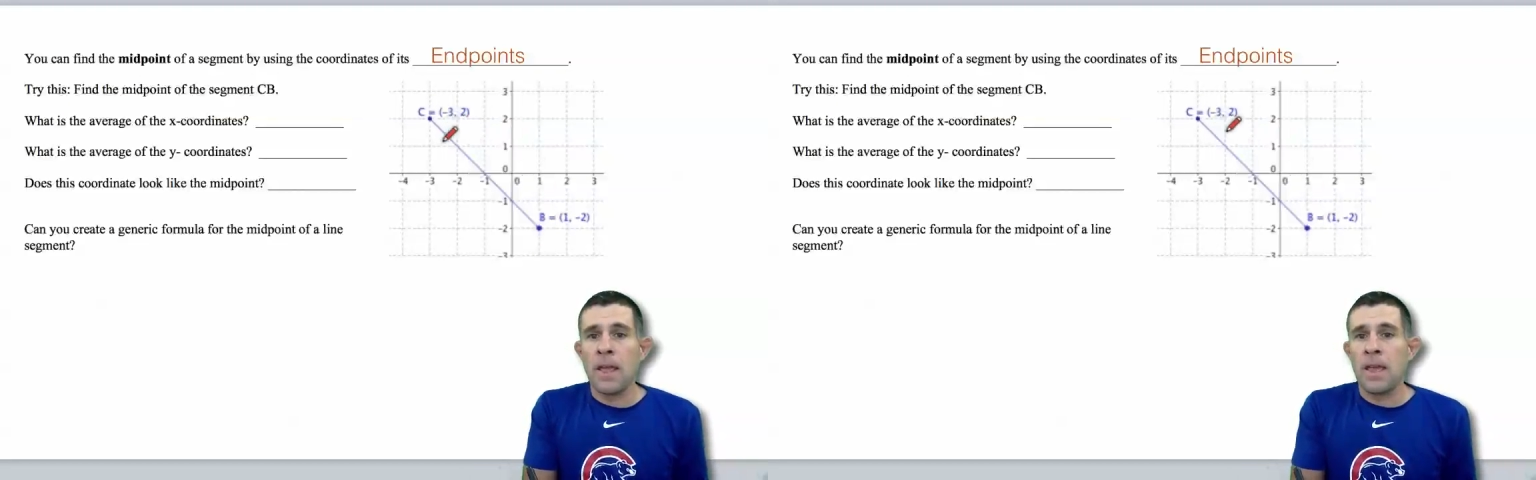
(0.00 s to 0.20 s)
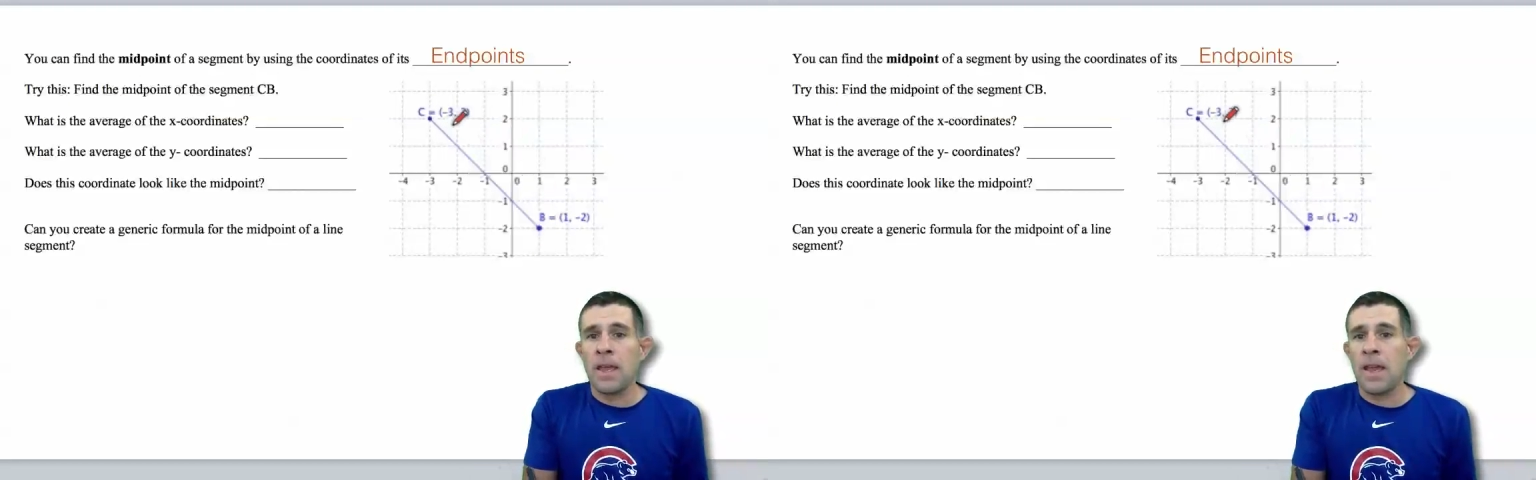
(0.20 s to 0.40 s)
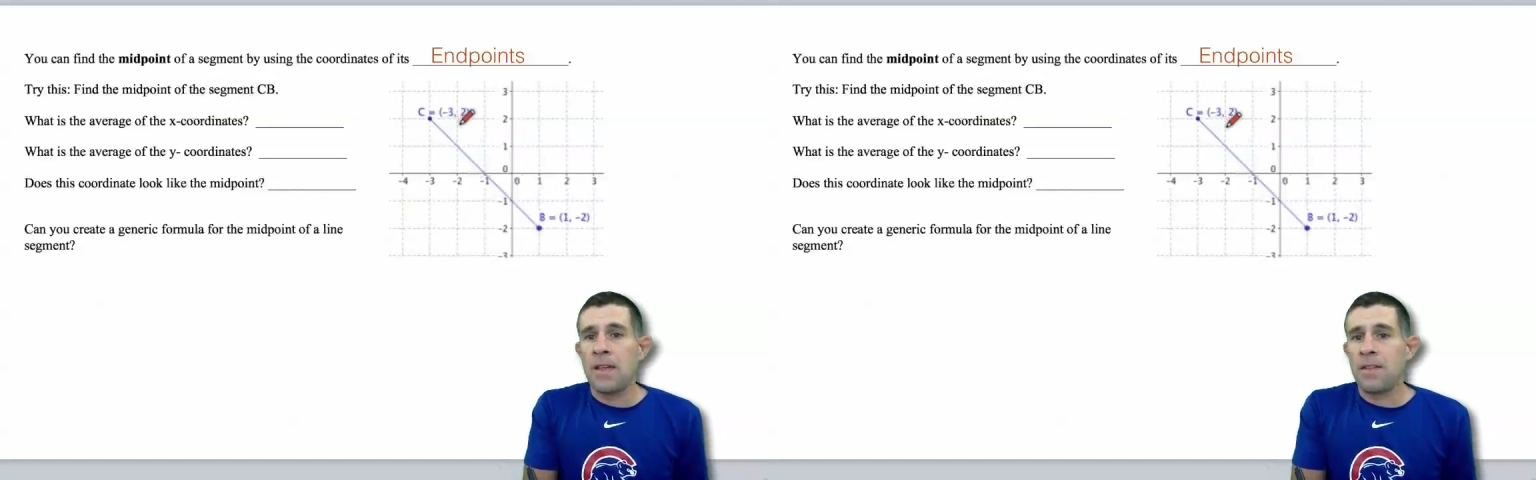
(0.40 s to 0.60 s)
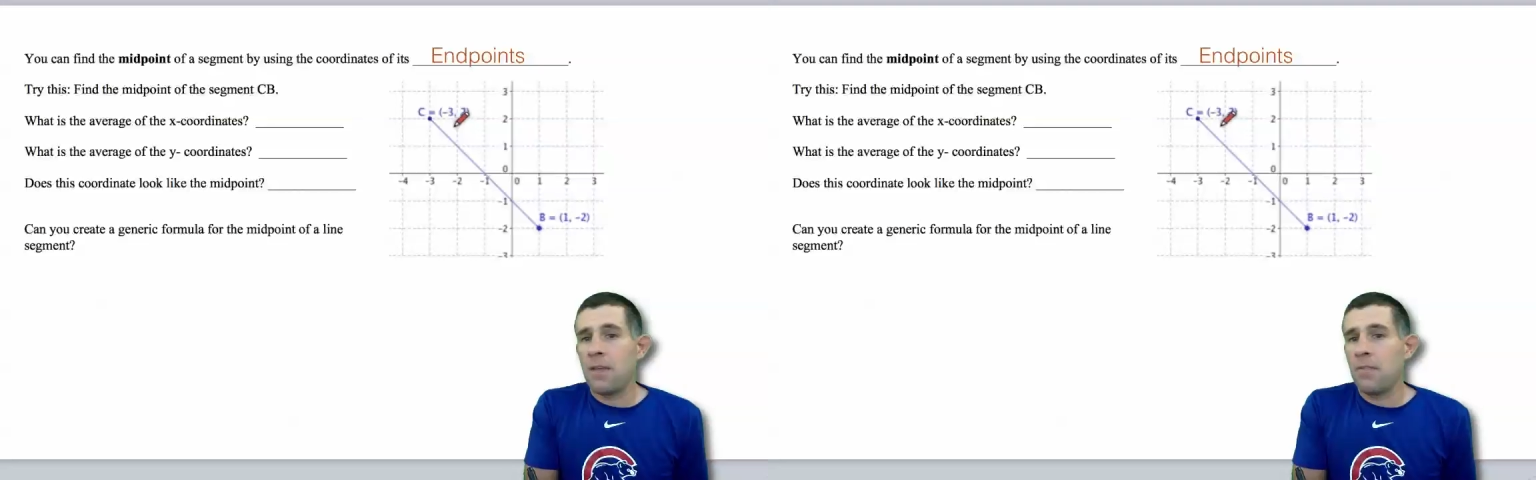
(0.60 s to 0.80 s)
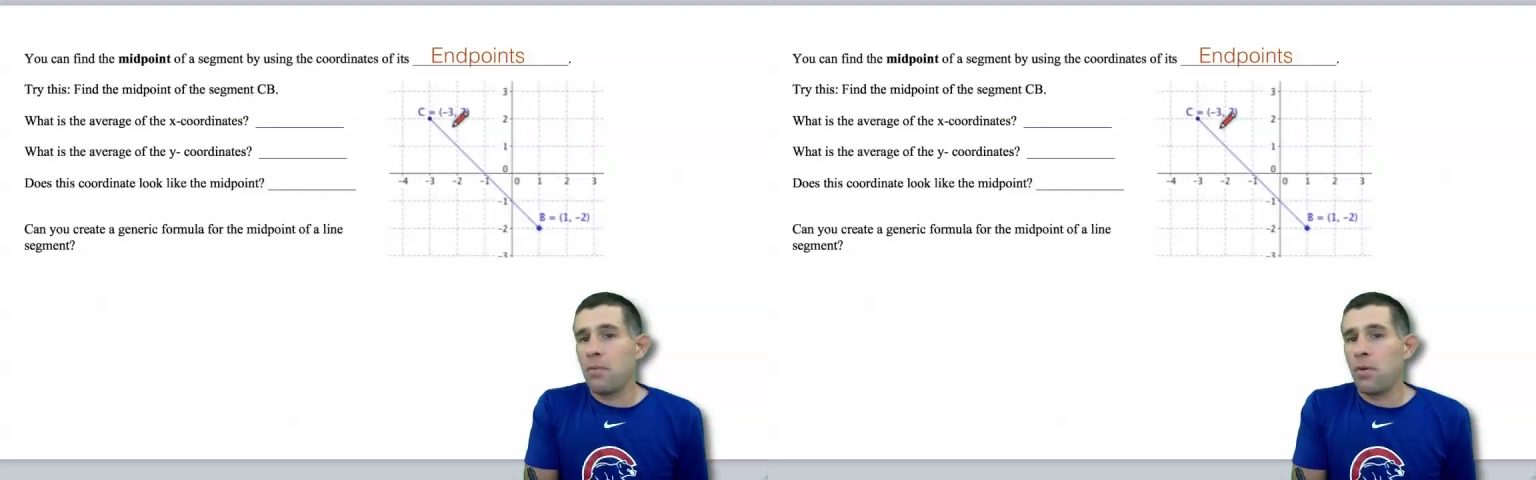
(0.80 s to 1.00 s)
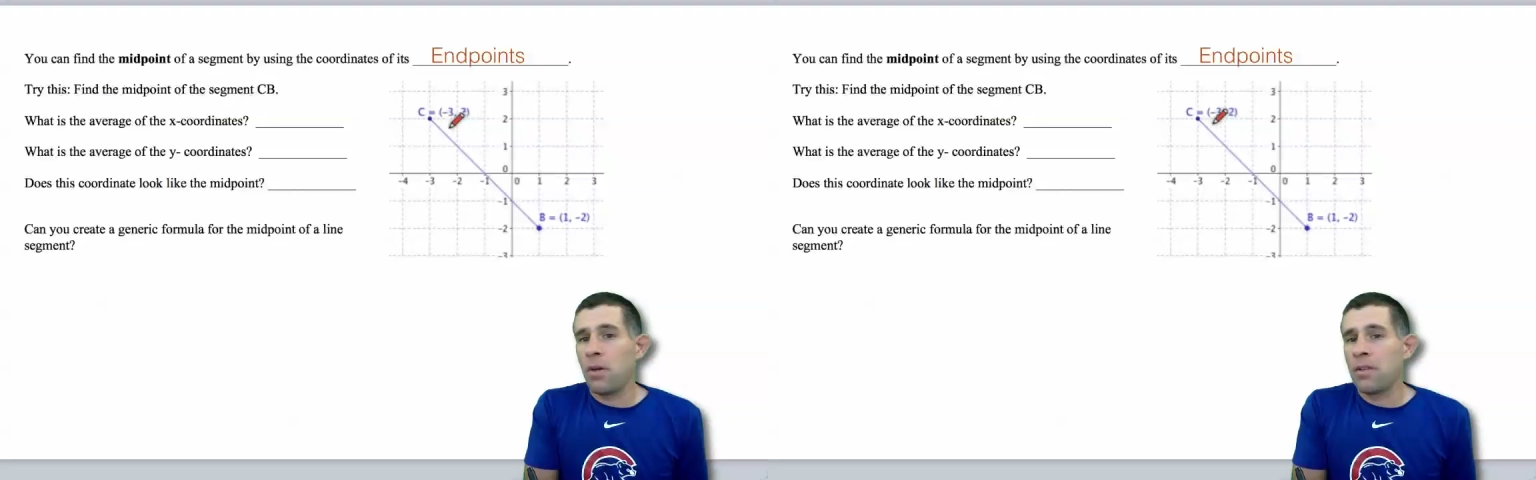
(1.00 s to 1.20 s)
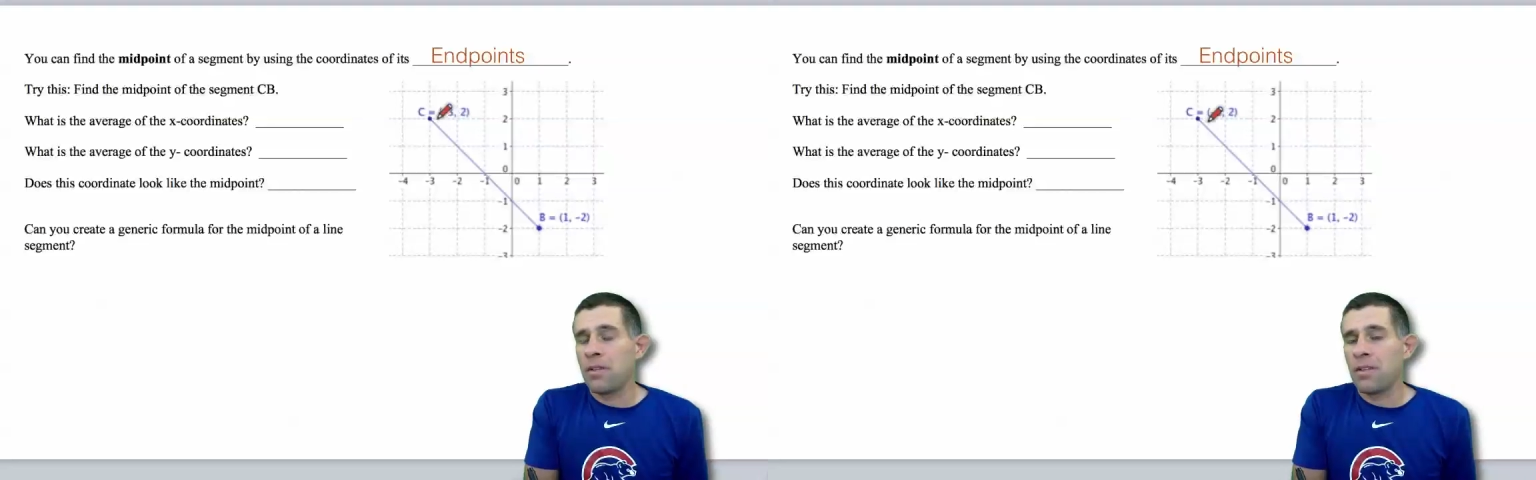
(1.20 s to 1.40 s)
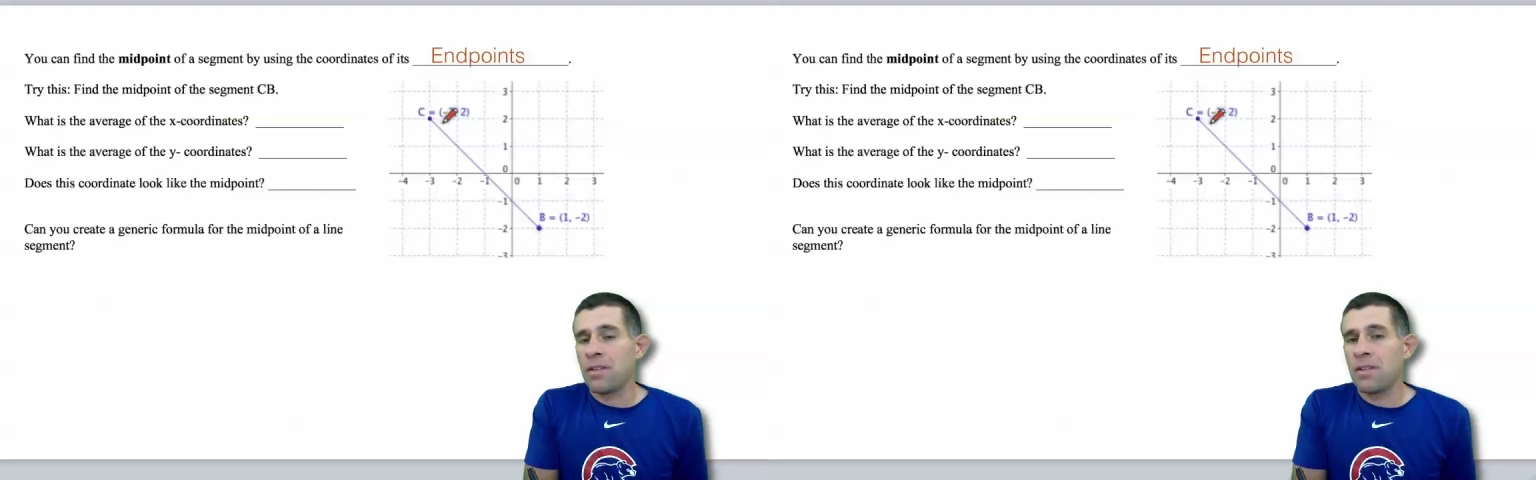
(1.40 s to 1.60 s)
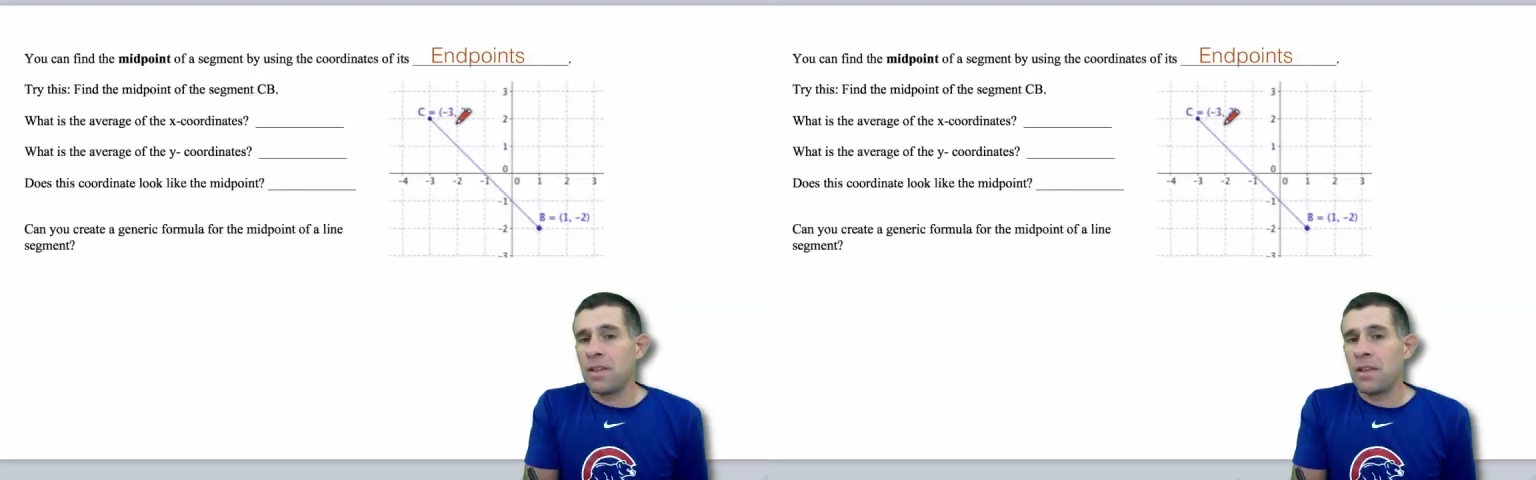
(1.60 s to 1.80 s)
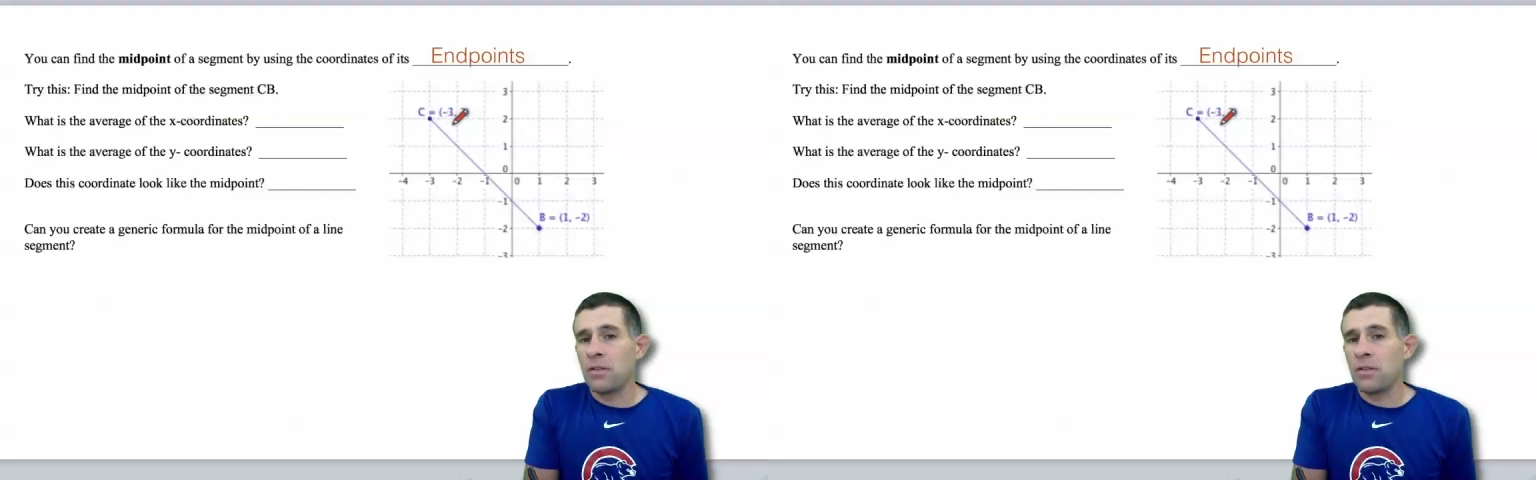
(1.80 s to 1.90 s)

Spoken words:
It has endpoints C,